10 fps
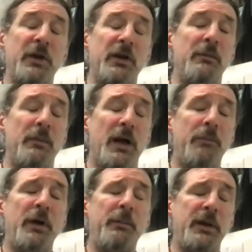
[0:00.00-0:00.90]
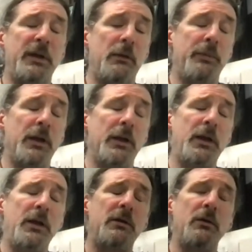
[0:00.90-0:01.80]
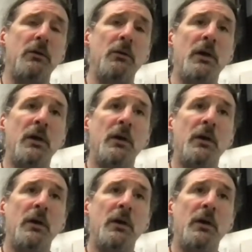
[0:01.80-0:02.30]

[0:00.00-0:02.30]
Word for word: the ability to mop up and the ability to